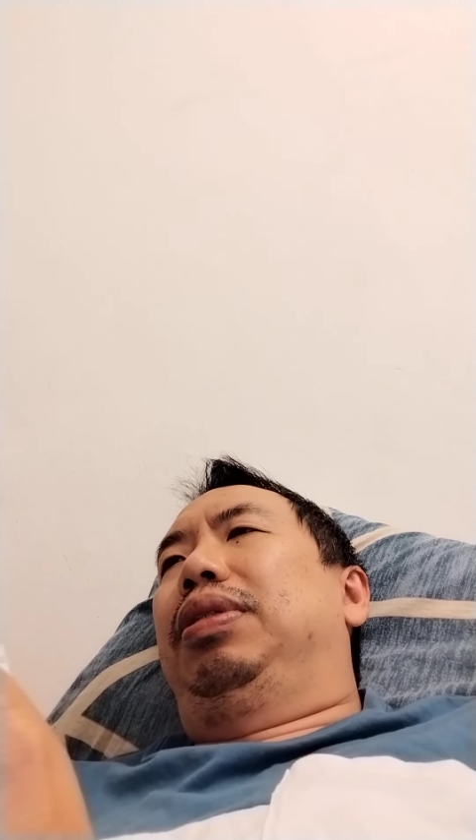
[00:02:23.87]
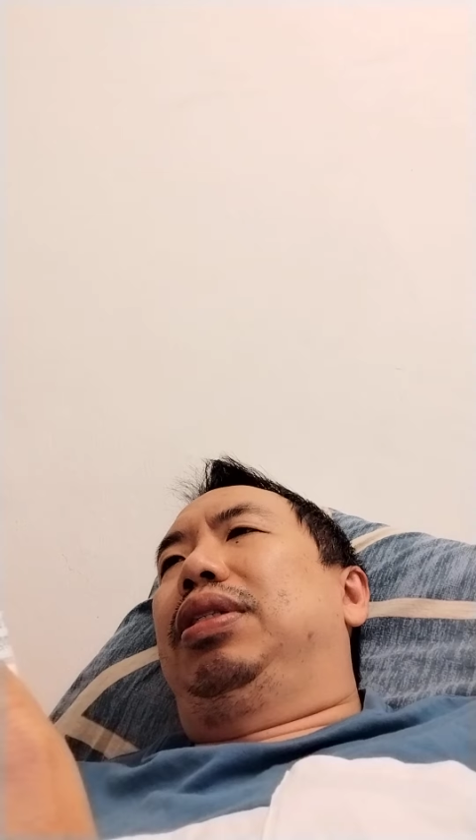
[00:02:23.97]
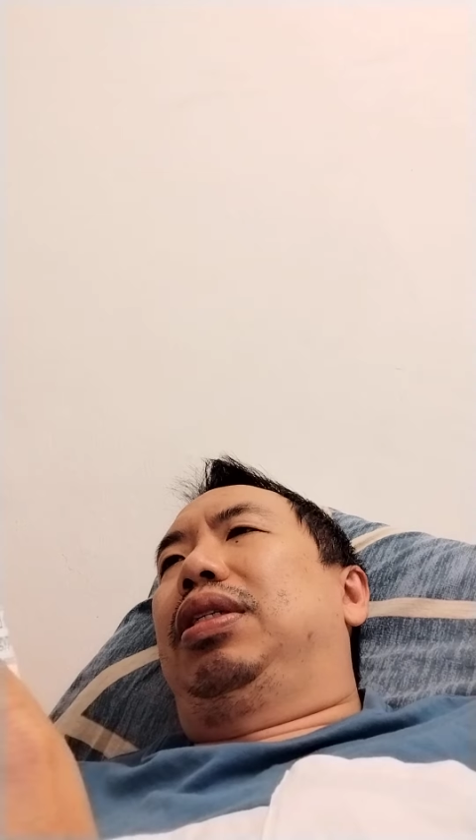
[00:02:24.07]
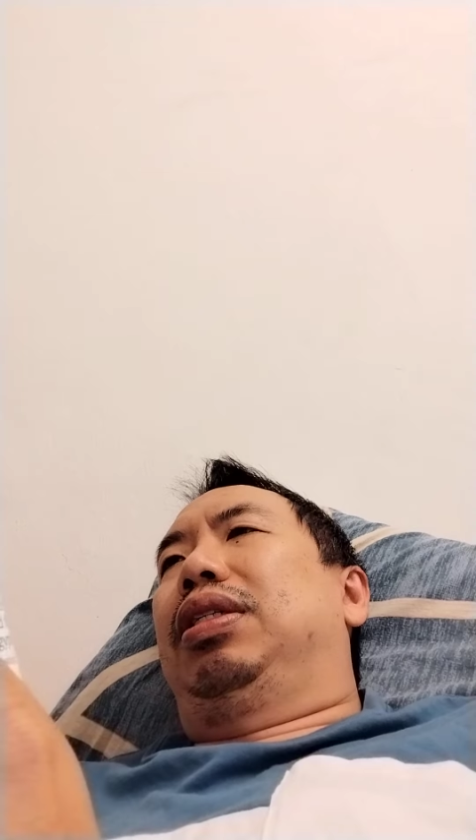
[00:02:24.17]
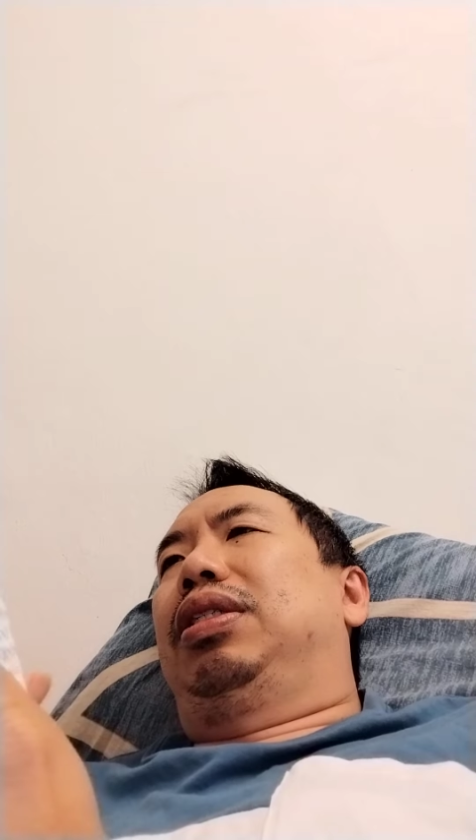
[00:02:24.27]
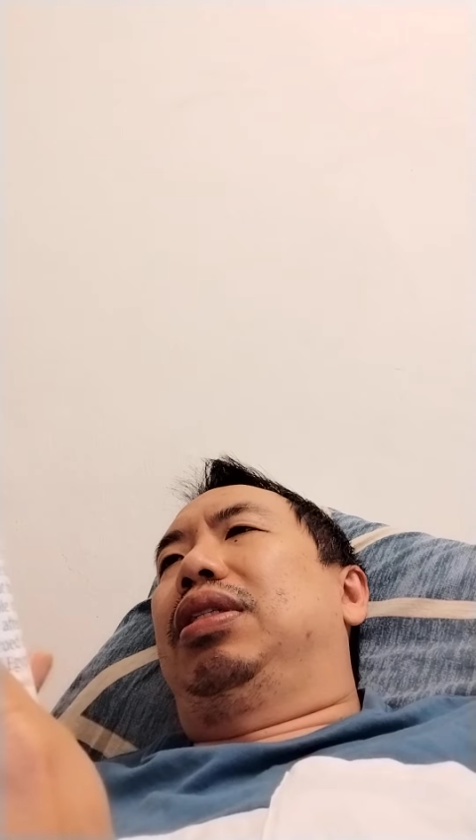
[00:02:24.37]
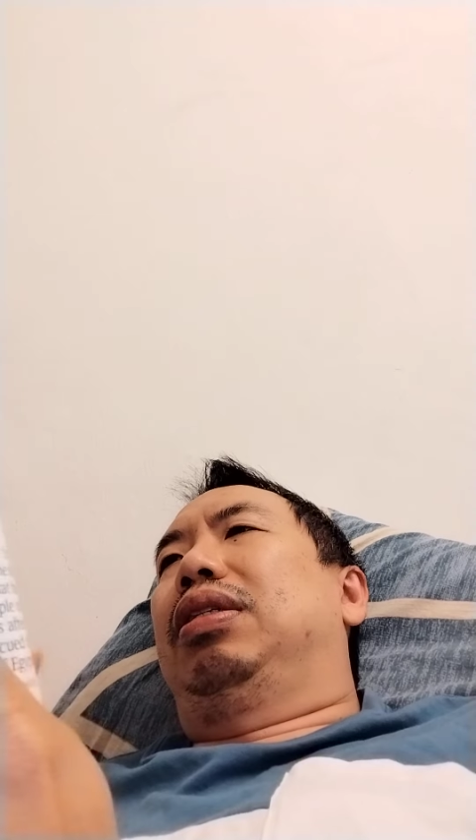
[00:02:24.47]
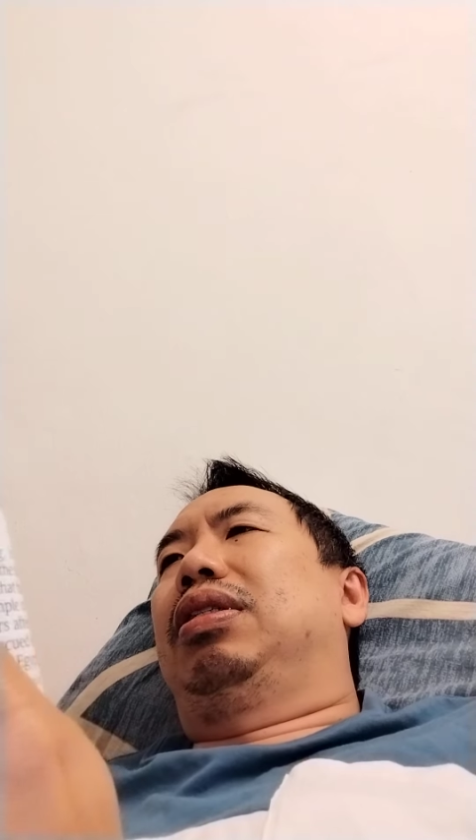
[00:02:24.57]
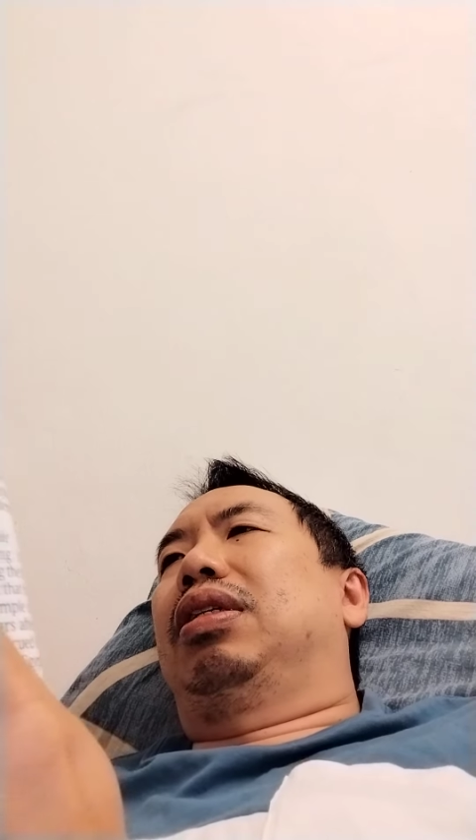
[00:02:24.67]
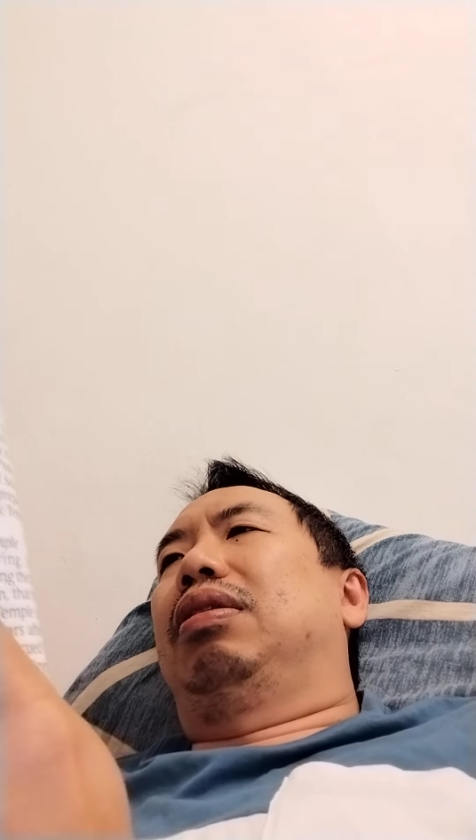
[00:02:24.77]

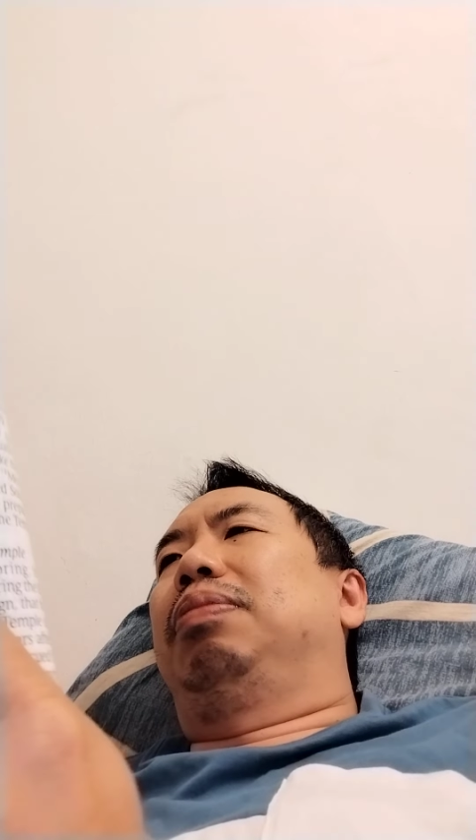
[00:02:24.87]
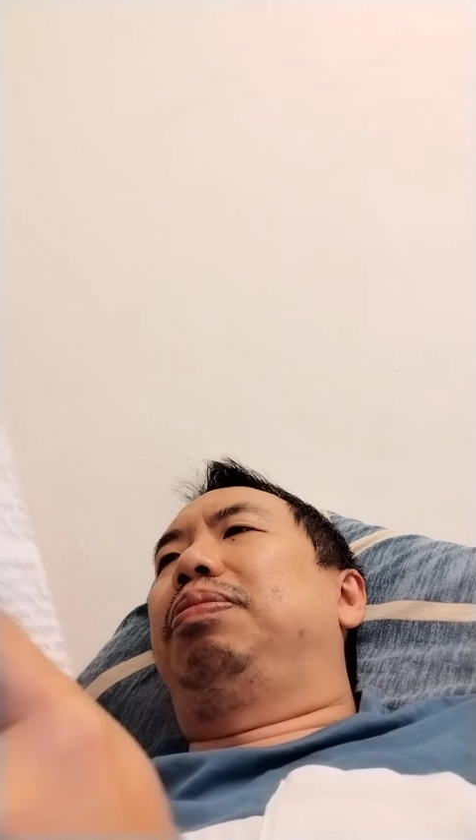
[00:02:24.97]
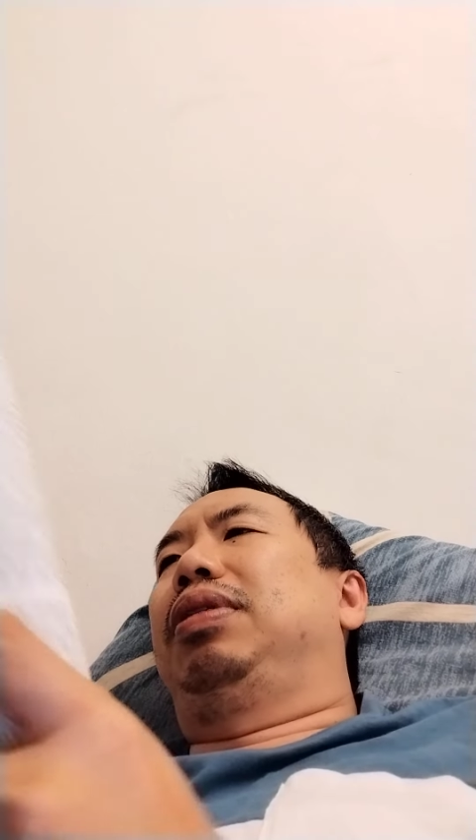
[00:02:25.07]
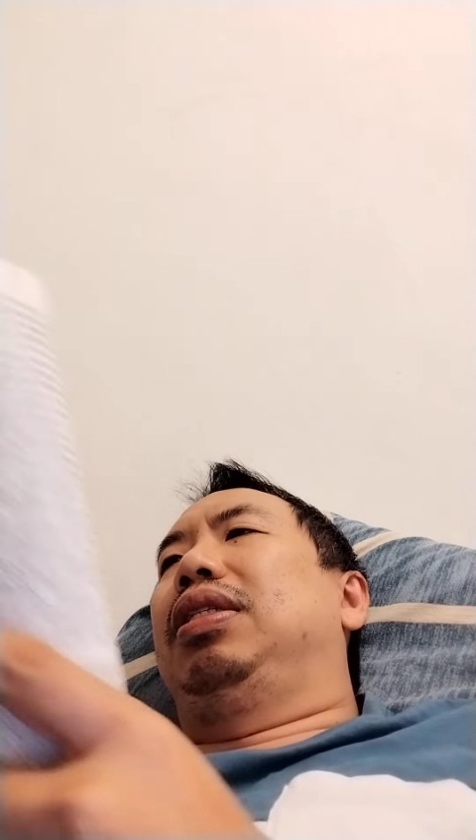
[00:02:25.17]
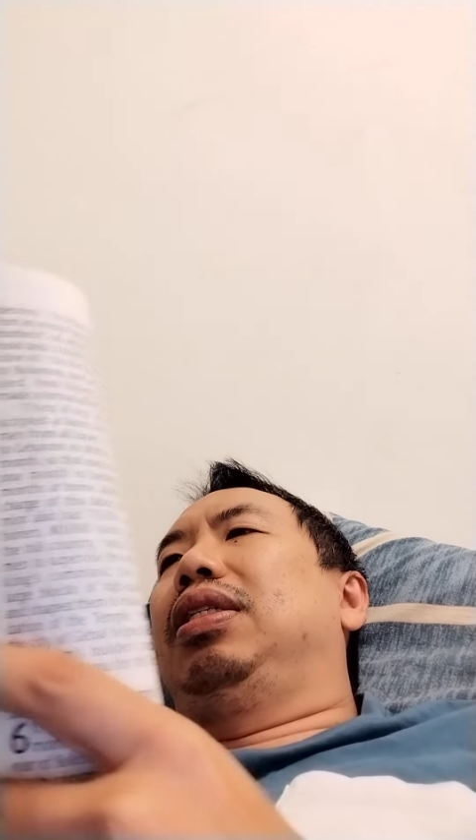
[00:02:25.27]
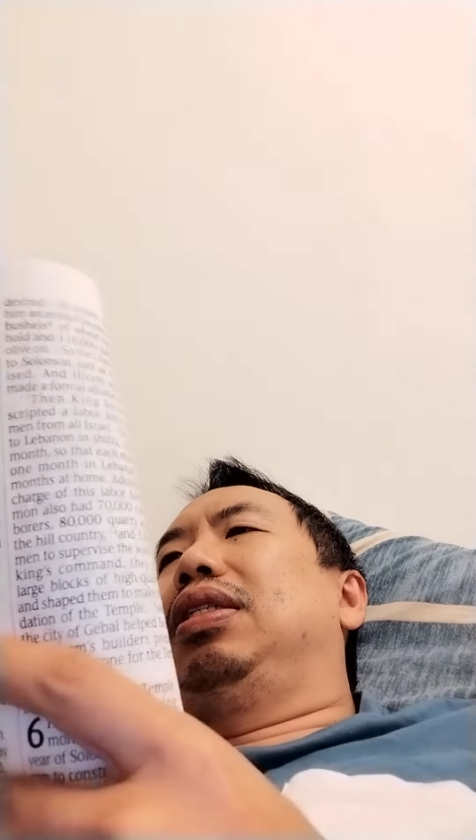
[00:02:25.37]
structure, Solomon put